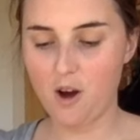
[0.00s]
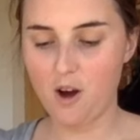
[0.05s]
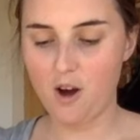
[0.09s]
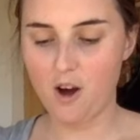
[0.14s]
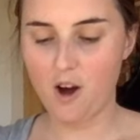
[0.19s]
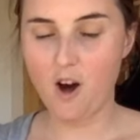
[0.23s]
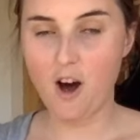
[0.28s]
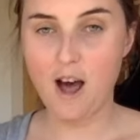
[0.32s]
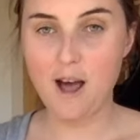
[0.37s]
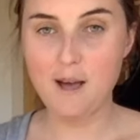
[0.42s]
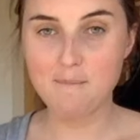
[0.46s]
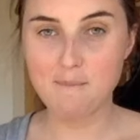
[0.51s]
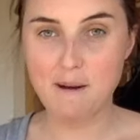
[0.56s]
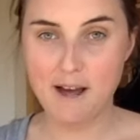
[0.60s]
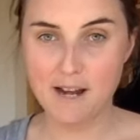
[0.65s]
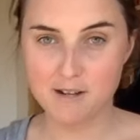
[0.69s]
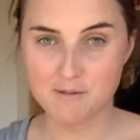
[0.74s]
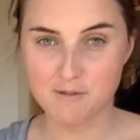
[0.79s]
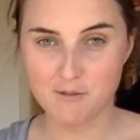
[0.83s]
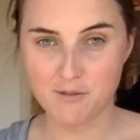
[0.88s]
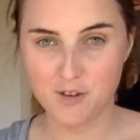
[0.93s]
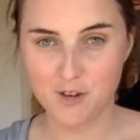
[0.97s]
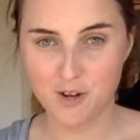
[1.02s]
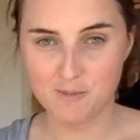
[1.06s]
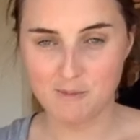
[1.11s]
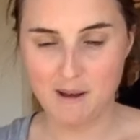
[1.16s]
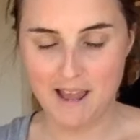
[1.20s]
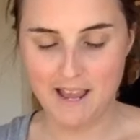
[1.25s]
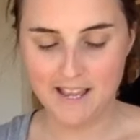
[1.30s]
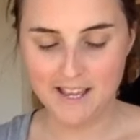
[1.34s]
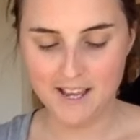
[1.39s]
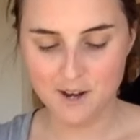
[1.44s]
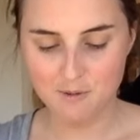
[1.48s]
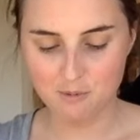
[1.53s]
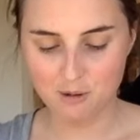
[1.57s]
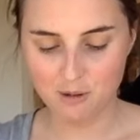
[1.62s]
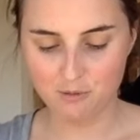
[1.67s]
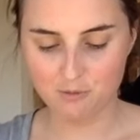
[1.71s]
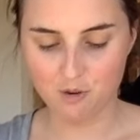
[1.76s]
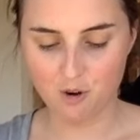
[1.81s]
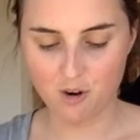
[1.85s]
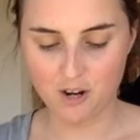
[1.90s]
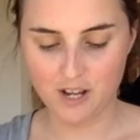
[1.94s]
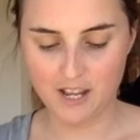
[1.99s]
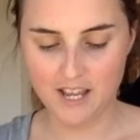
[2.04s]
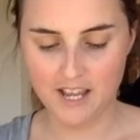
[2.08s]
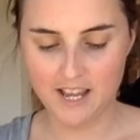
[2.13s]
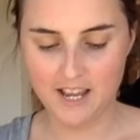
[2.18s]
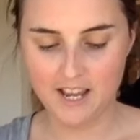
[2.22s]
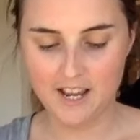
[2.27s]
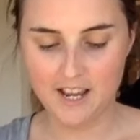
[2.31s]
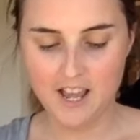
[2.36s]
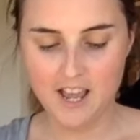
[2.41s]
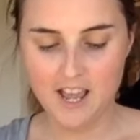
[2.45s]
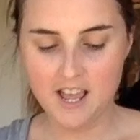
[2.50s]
I much prefer to make it with Rocky.